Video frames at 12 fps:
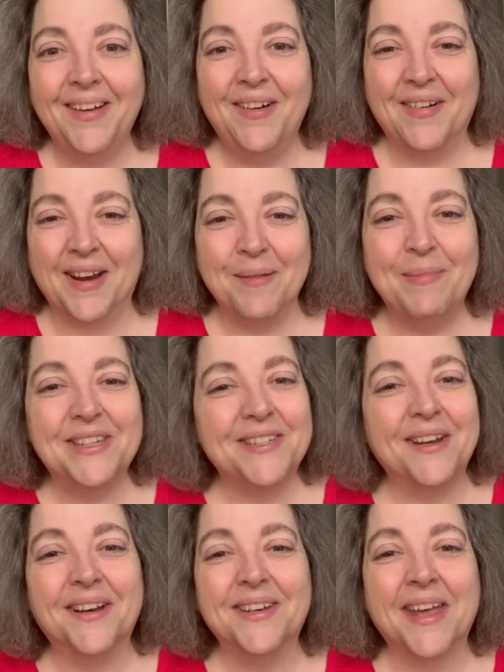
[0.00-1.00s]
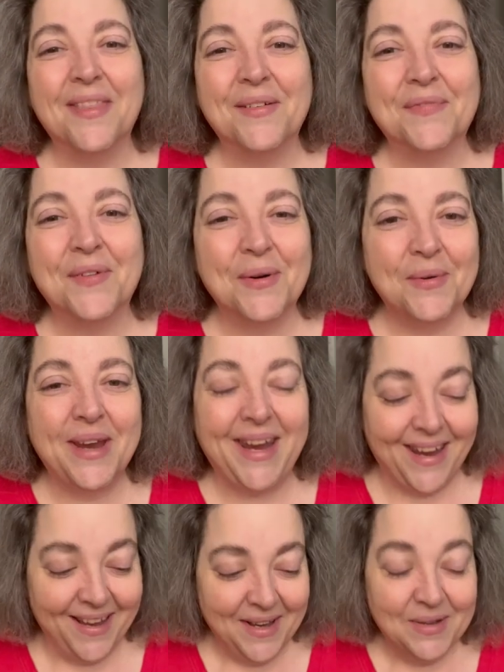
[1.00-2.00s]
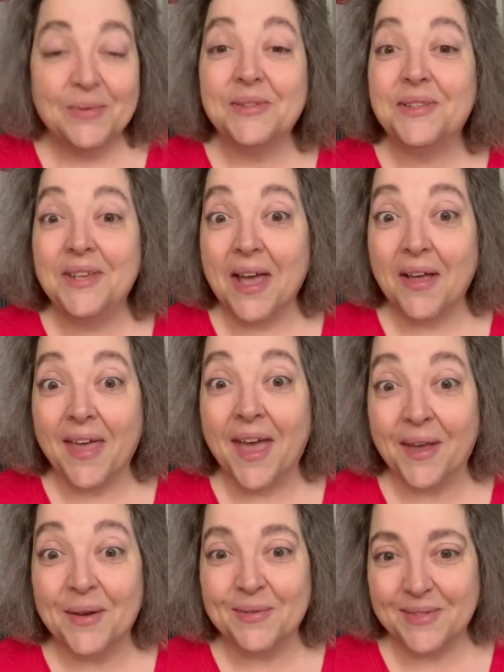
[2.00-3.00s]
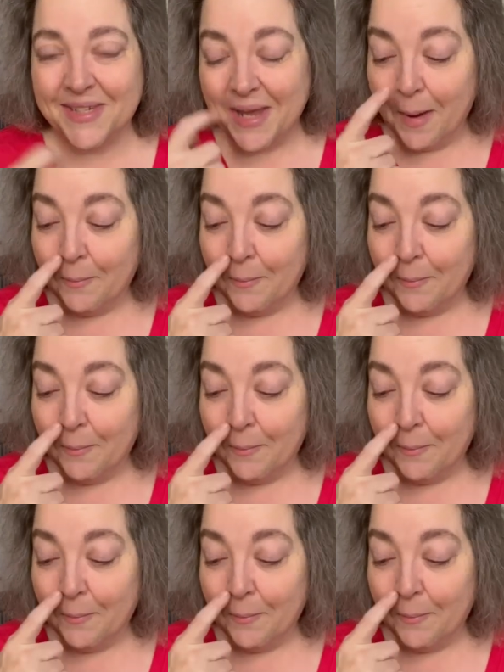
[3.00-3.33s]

we're going to be stuck together for a week. We'll see how that goes.